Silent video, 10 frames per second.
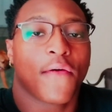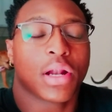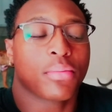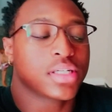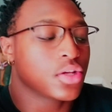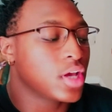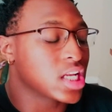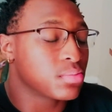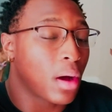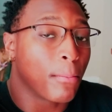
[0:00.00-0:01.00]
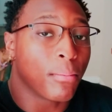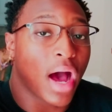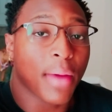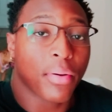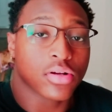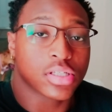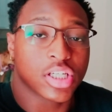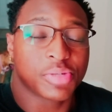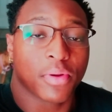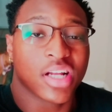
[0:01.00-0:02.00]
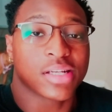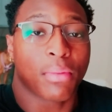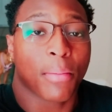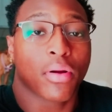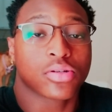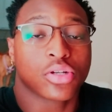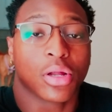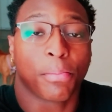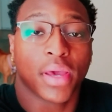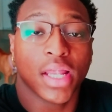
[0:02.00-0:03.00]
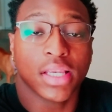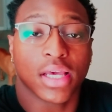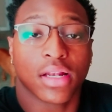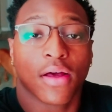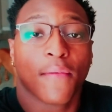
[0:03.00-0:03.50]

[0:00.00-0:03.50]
and I'm gonna tell you guys about my personal experience and my personal opinion